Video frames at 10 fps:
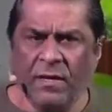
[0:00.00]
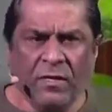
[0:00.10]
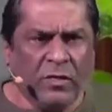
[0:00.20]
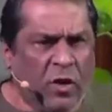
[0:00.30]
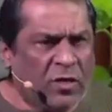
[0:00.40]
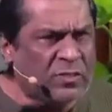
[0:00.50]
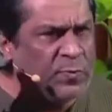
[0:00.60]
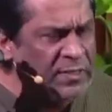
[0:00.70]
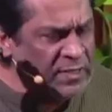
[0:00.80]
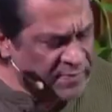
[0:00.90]
God's
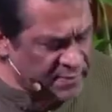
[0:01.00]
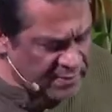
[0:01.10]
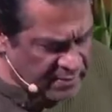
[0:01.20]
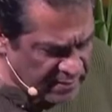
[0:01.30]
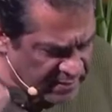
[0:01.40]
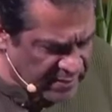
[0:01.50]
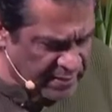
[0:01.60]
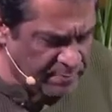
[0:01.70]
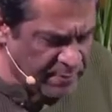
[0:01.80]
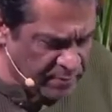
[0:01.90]
word gives us
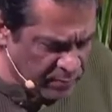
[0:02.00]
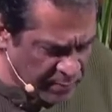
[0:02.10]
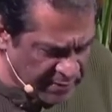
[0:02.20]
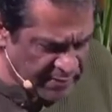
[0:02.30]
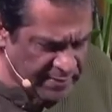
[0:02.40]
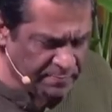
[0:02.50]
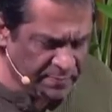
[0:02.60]
discernment, wisdom.